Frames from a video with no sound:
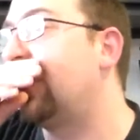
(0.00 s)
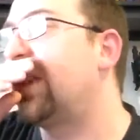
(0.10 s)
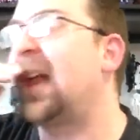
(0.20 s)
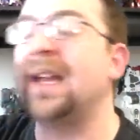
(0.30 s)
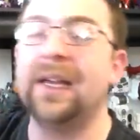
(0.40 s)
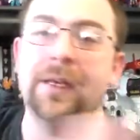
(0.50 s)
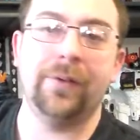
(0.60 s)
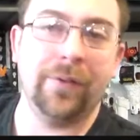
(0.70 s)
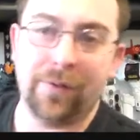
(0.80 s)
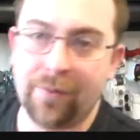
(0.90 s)
aren't
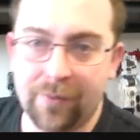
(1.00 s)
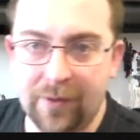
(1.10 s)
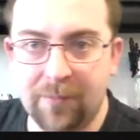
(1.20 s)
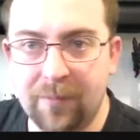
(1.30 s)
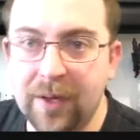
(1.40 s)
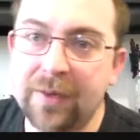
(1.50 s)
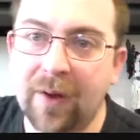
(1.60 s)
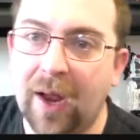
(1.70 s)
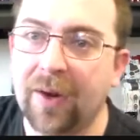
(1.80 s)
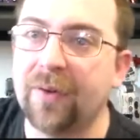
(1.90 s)
liking them
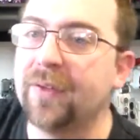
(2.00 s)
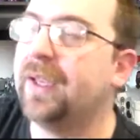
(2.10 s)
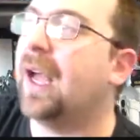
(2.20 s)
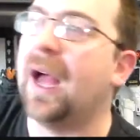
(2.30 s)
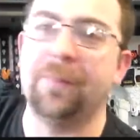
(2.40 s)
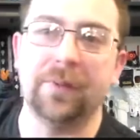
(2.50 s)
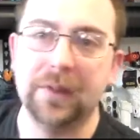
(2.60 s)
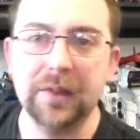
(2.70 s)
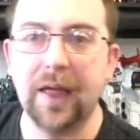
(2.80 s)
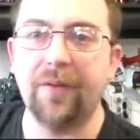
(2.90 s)
entirely.
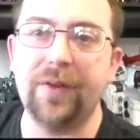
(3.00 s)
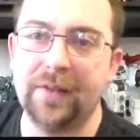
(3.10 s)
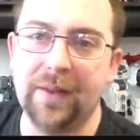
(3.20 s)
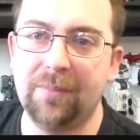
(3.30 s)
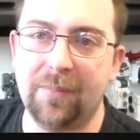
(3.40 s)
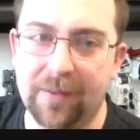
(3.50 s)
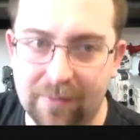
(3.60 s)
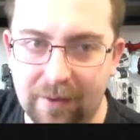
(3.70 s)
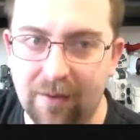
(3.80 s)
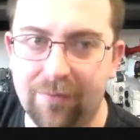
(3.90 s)
I'm loving them
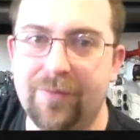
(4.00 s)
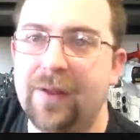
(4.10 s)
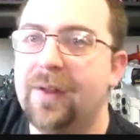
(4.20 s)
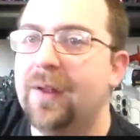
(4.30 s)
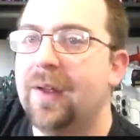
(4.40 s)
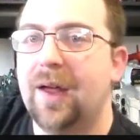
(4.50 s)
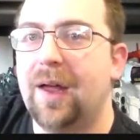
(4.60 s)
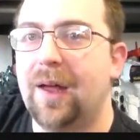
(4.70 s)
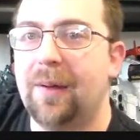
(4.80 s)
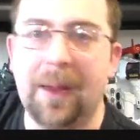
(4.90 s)
myself.
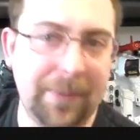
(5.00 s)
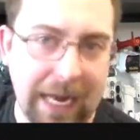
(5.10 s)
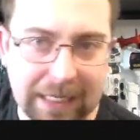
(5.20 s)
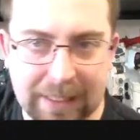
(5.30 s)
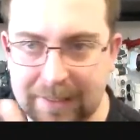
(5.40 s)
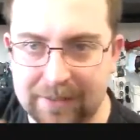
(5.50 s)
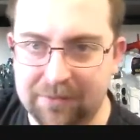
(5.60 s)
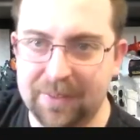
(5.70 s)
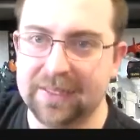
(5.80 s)
Uh, I'm not going